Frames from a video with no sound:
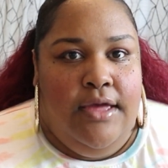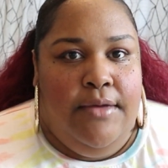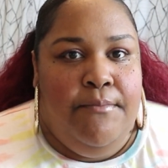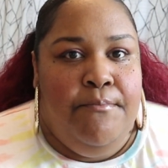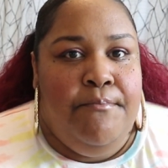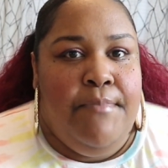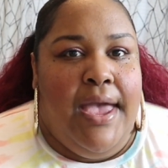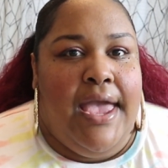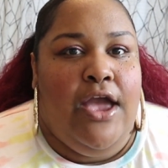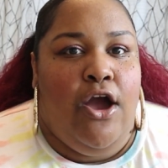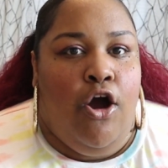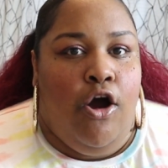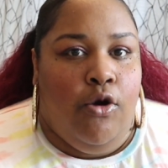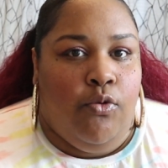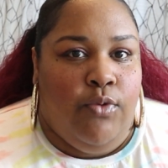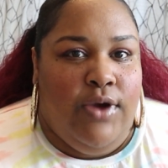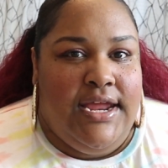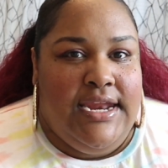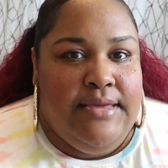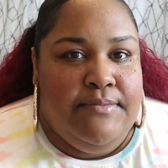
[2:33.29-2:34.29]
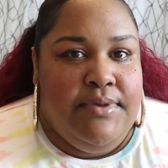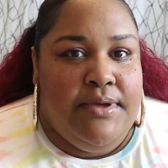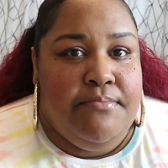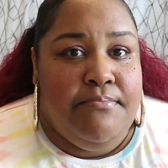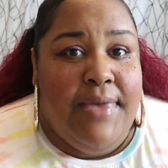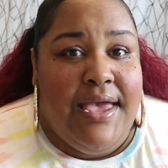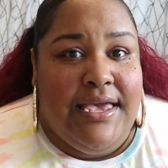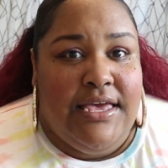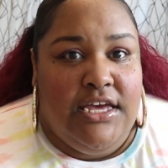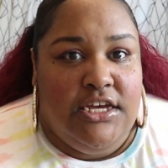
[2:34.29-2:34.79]
may already be
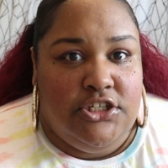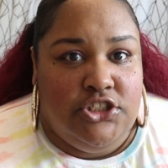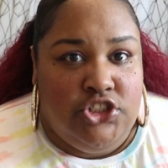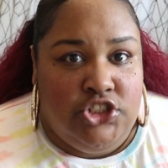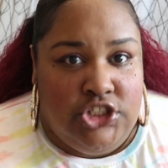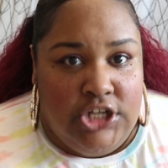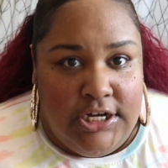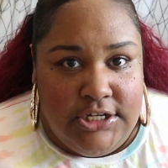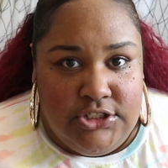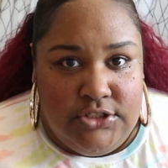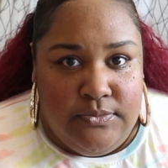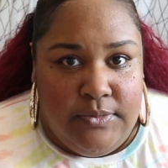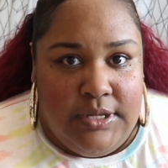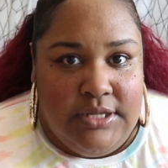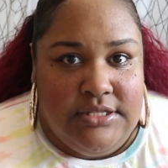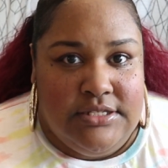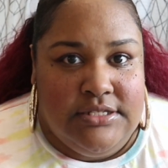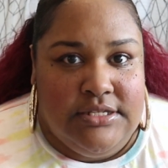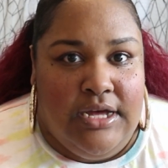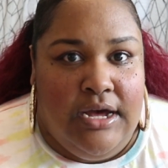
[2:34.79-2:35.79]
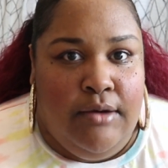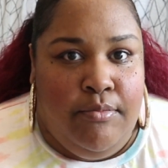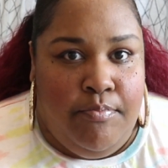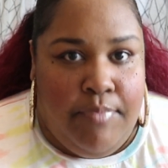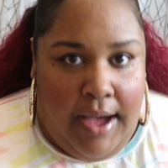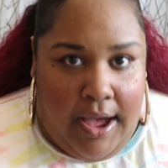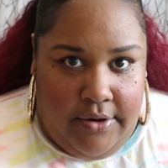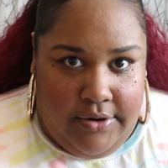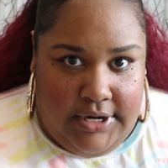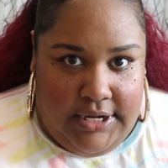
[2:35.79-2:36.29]
making judgments
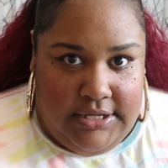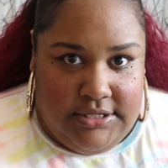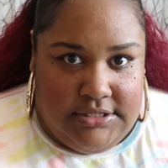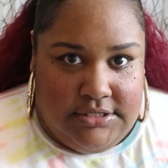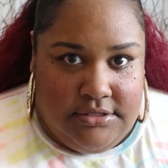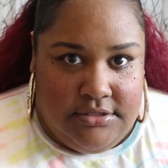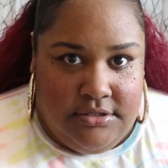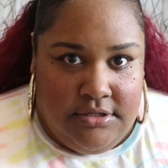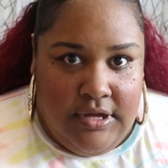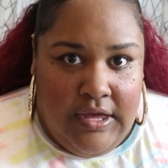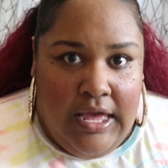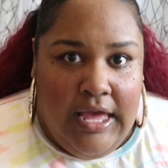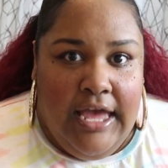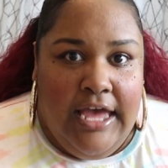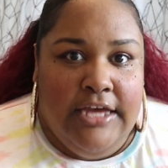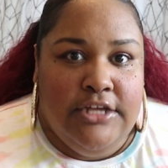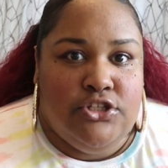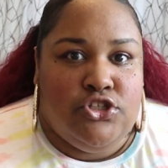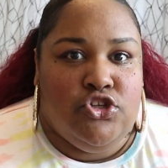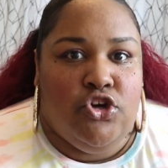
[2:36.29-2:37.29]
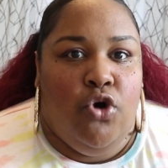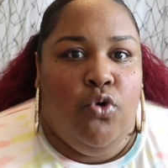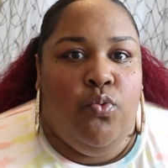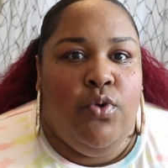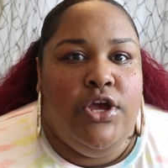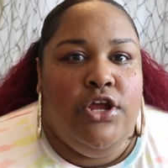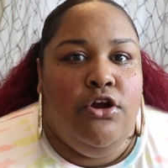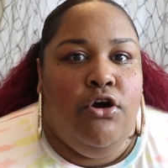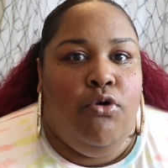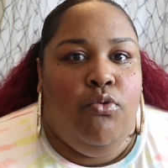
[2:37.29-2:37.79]
about us. And so
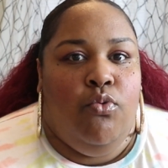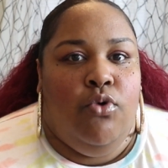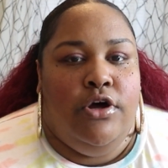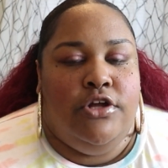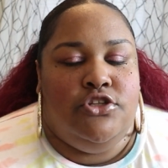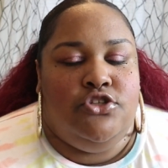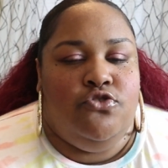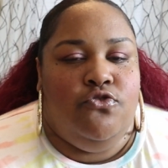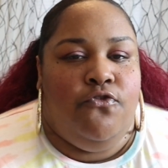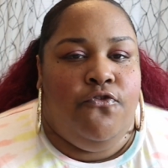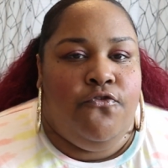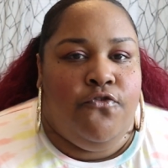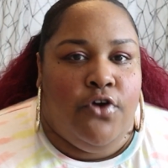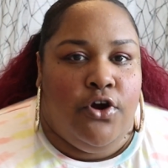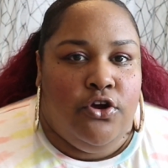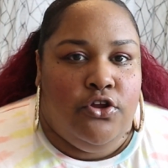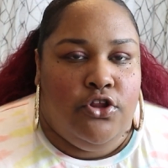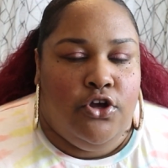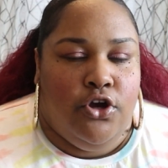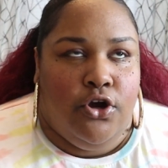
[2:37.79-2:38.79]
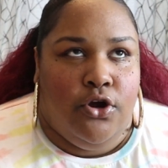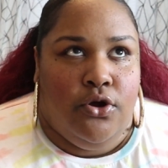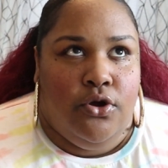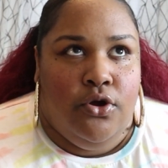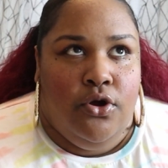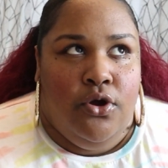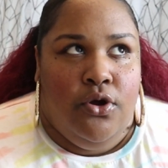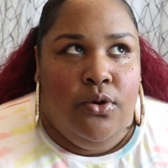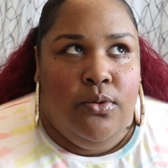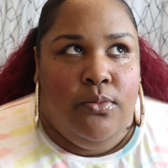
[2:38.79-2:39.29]
we don't want to further
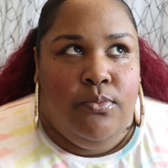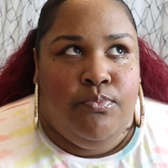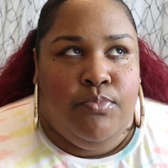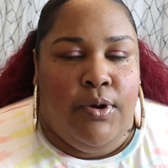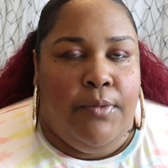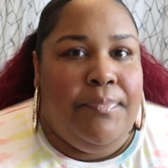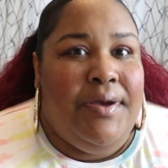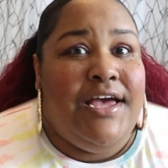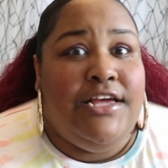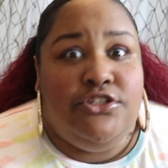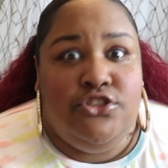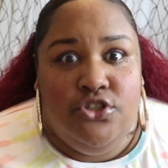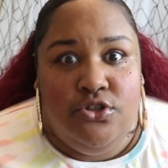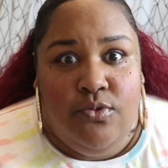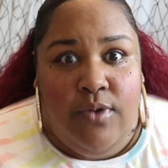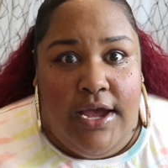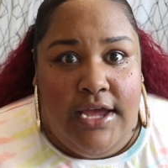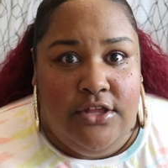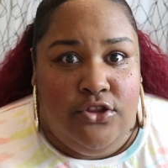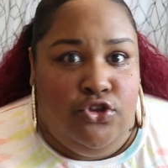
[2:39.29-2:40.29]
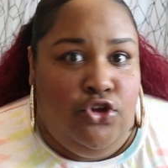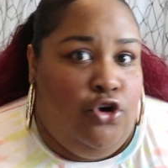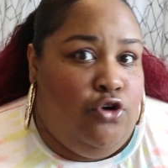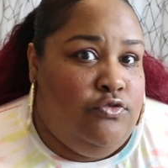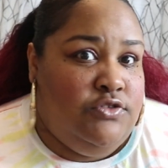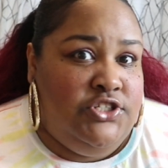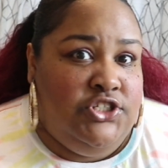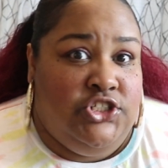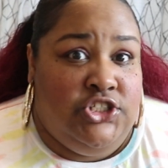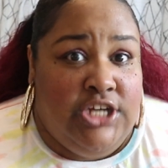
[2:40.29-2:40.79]
perpetuate
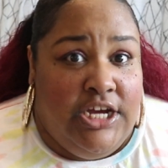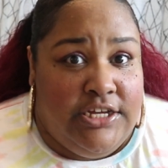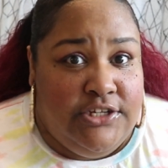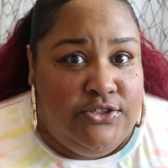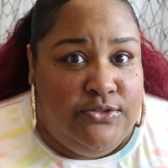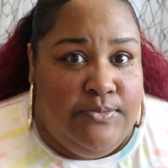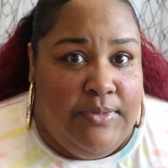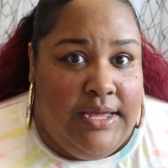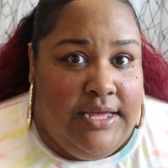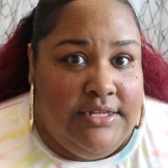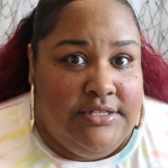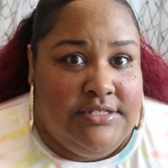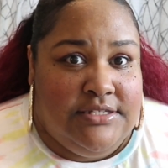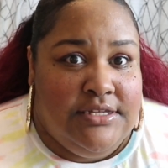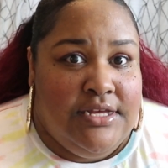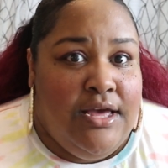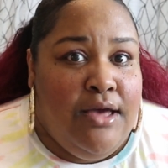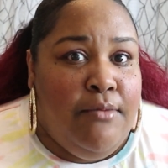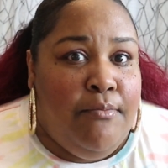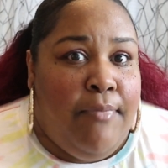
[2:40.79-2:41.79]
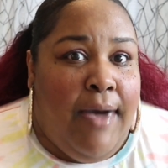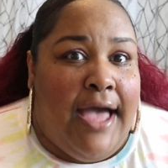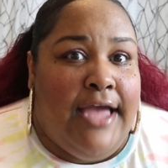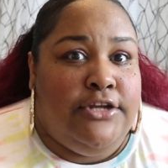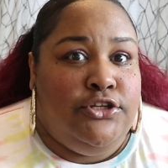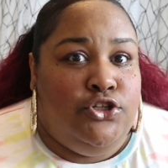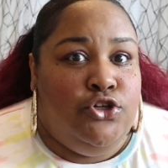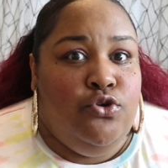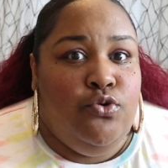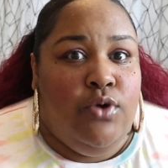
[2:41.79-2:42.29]
those judgments by
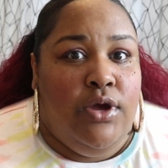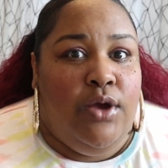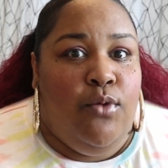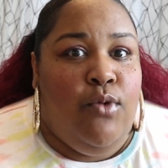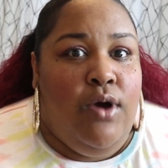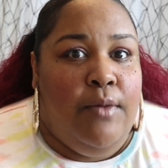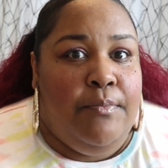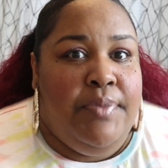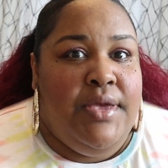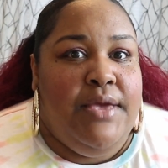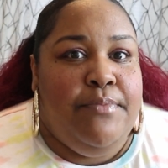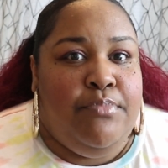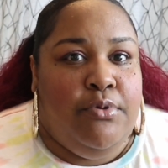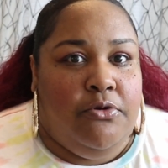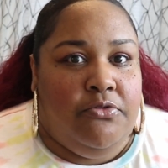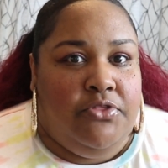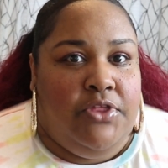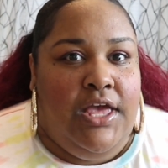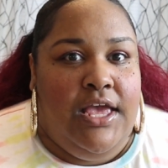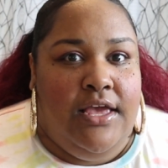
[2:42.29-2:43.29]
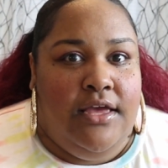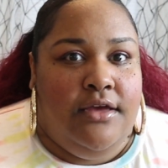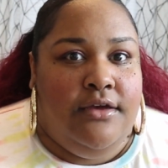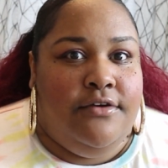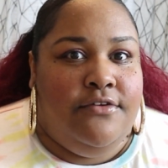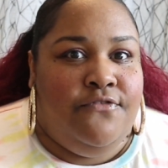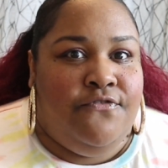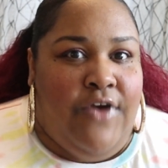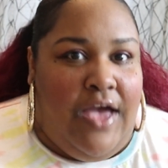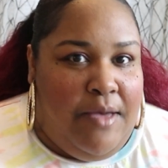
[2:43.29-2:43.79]
doing what people think
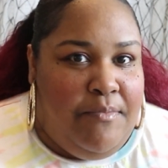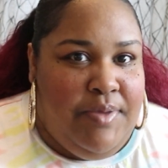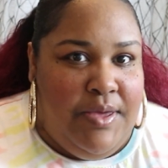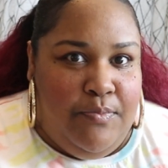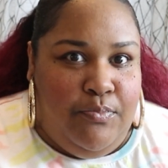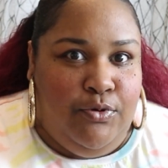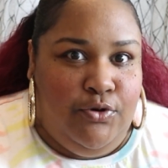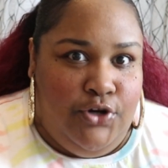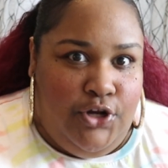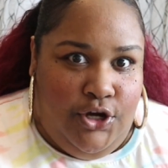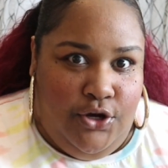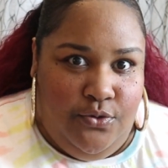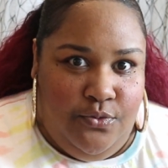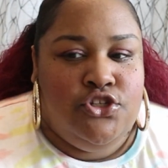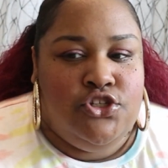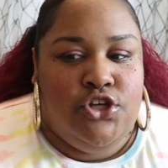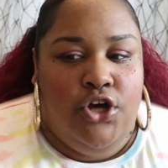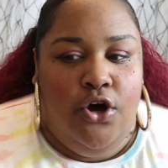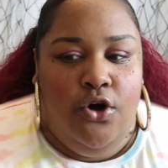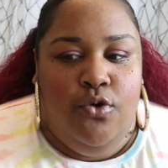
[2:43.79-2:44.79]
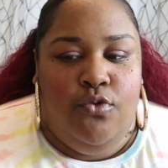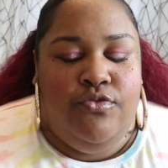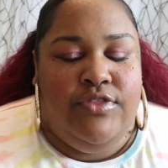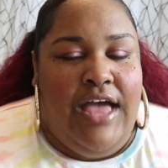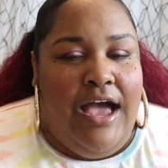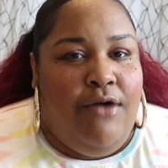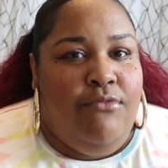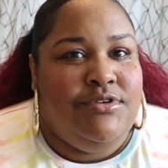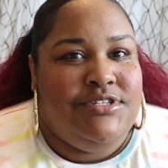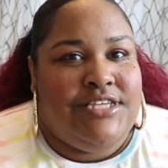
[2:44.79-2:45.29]
fat people do. So
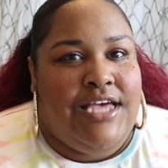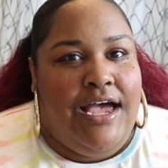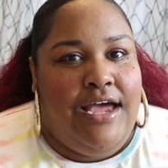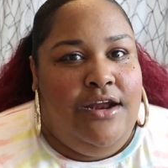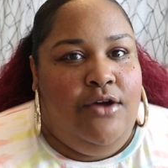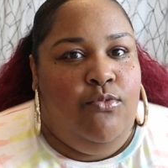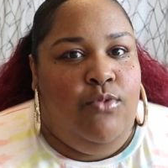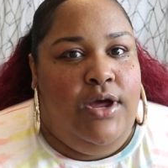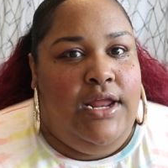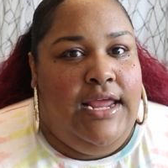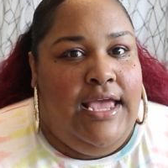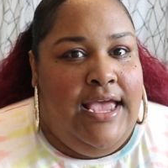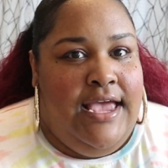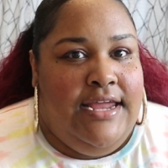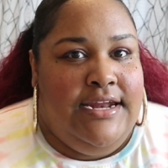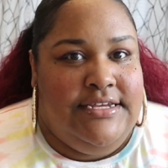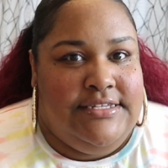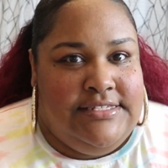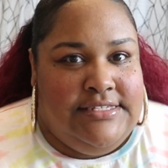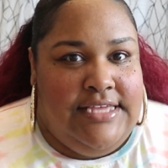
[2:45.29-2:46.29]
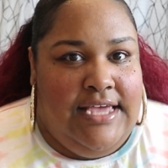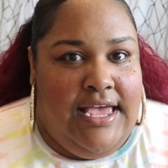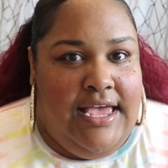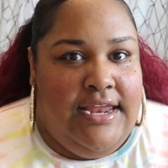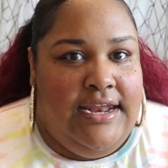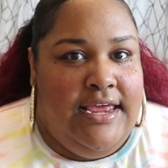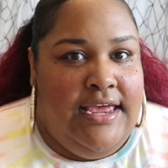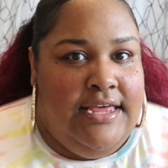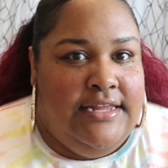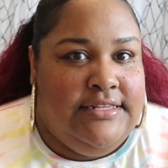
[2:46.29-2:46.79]
that was kind of what Anna
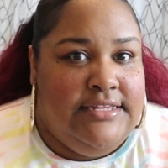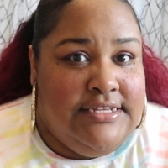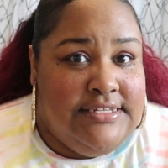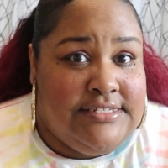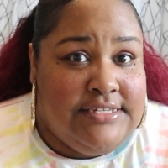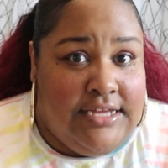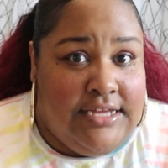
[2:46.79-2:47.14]
said in this